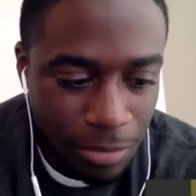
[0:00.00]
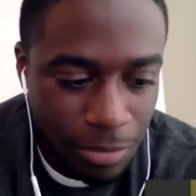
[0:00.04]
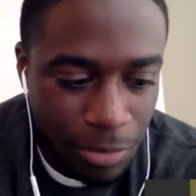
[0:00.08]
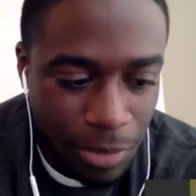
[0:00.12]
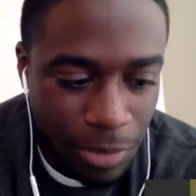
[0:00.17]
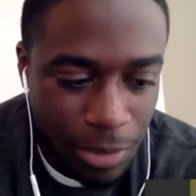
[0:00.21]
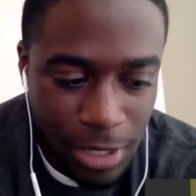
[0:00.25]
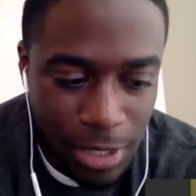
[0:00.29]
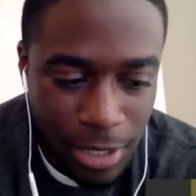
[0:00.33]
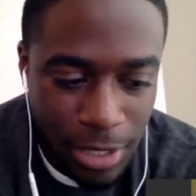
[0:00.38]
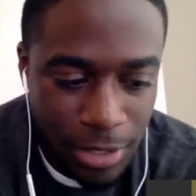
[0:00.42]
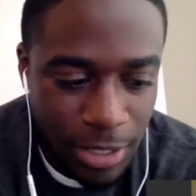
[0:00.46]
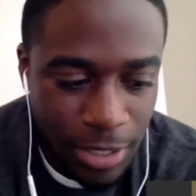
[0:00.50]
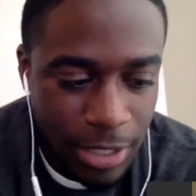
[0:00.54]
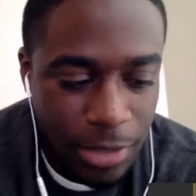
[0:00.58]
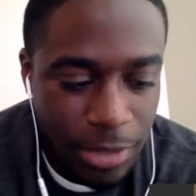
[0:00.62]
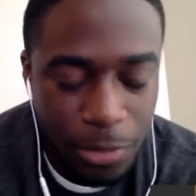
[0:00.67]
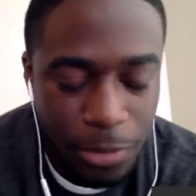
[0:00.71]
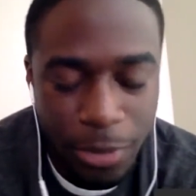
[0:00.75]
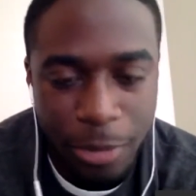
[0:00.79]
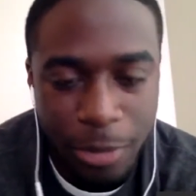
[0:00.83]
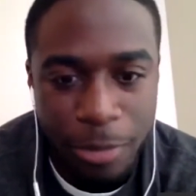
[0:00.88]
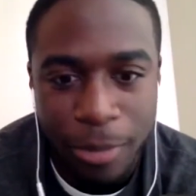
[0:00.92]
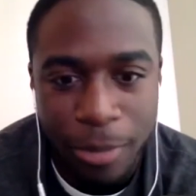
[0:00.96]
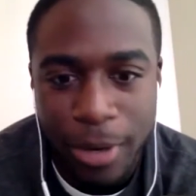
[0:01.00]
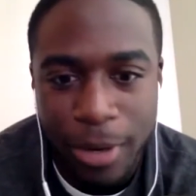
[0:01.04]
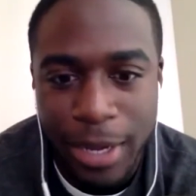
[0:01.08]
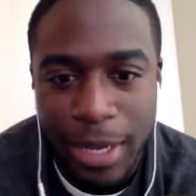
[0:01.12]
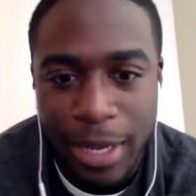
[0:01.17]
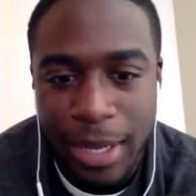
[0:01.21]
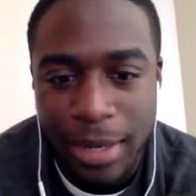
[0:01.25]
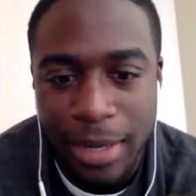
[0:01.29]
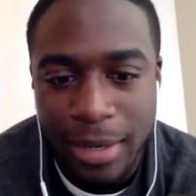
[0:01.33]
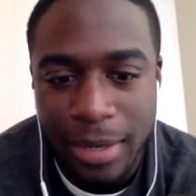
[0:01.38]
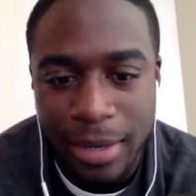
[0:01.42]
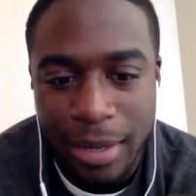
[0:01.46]
you said, you had to
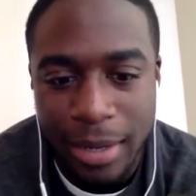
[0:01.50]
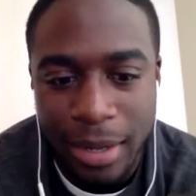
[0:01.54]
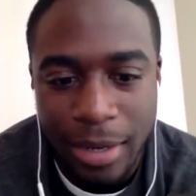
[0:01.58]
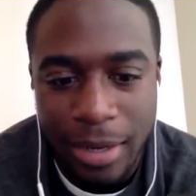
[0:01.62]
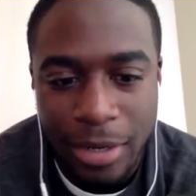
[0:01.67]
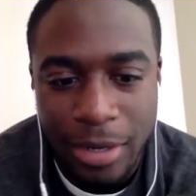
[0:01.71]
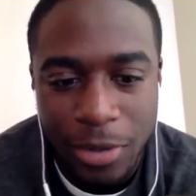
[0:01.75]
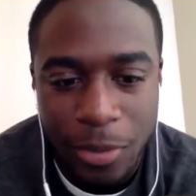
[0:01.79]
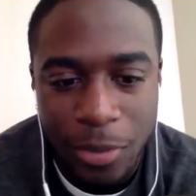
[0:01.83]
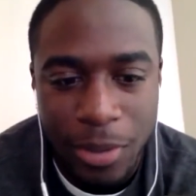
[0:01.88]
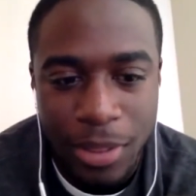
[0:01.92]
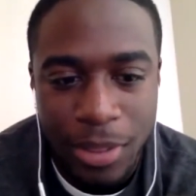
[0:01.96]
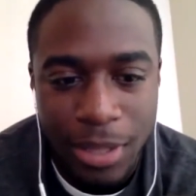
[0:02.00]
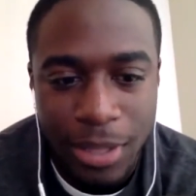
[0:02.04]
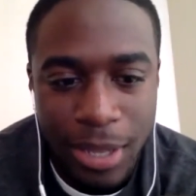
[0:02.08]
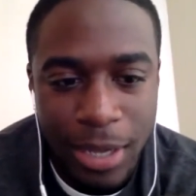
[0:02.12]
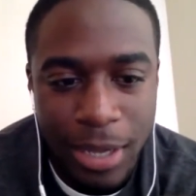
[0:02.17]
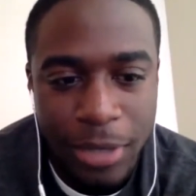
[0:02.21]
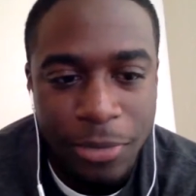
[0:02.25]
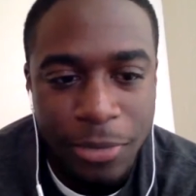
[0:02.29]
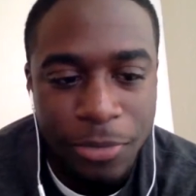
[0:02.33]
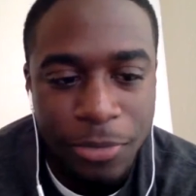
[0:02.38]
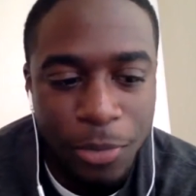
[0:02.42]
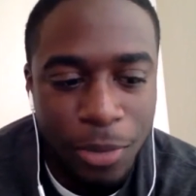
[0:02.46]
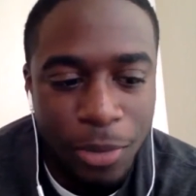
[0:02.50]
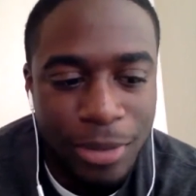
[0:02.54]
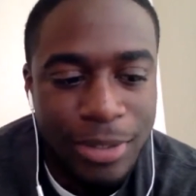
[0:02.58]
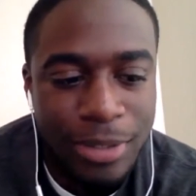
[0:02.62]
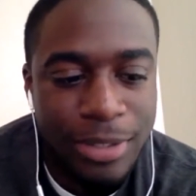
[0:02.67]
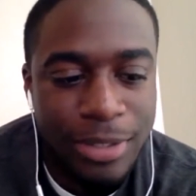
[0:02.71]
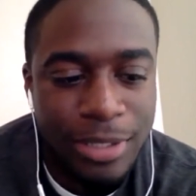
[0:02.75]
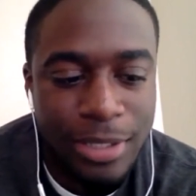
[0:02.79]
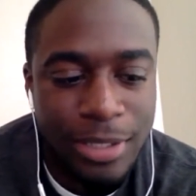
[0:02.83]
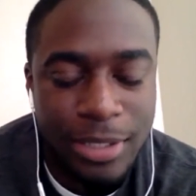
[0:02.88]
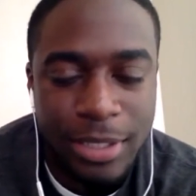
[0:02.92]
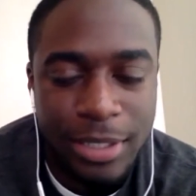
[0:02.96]
rebrand and do a lot of
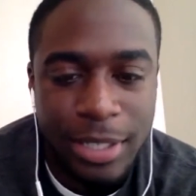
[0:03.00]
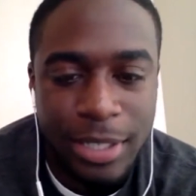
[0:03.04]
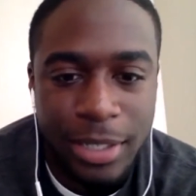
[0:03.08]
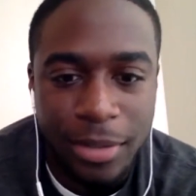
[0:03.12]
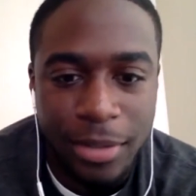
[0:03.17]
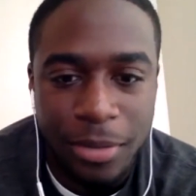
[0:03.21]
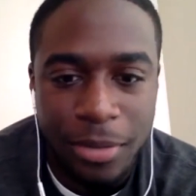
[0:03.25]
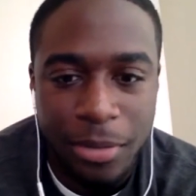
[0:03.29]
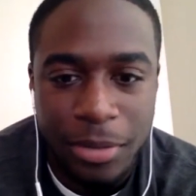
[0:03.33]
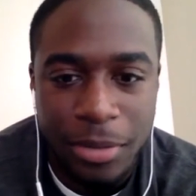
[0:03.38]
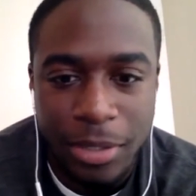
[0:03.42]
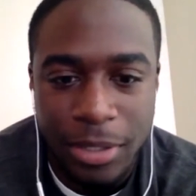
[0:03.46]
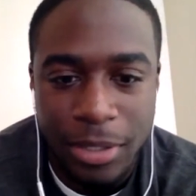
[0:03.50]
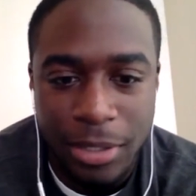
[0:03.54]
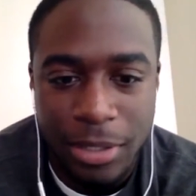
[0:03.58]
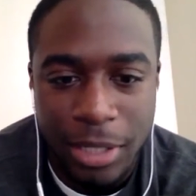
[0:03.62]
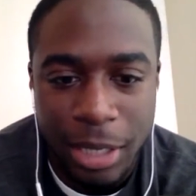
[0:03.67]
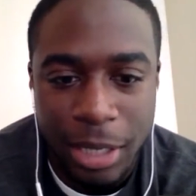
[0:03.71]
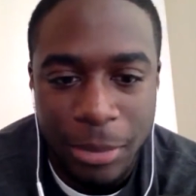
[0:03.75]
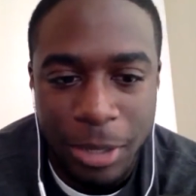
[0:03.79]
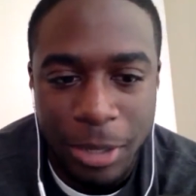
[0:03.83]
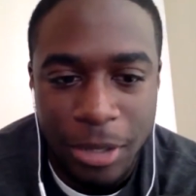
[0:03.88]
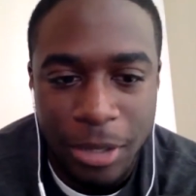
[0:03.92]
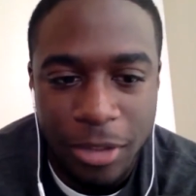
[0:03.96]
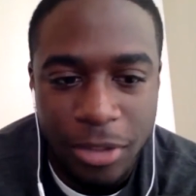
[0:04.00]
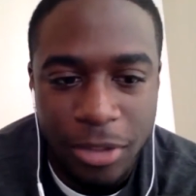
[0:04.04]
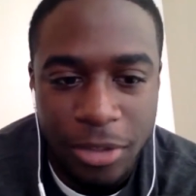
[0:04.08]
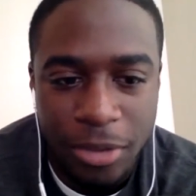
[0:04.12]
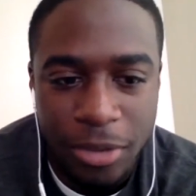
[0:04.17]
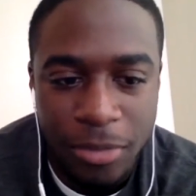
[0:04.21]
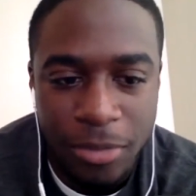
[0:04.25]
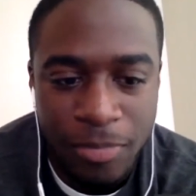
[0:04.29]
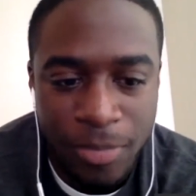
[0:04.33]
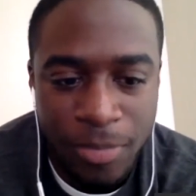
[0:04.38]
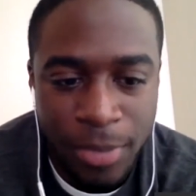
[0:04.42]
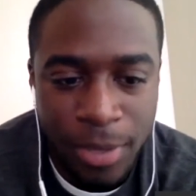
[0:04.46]
work just to get your game out
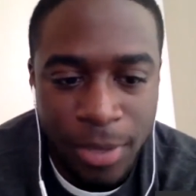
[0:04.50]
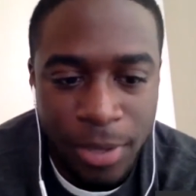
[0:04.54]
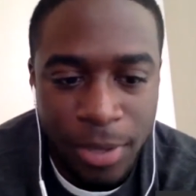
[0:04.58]
there.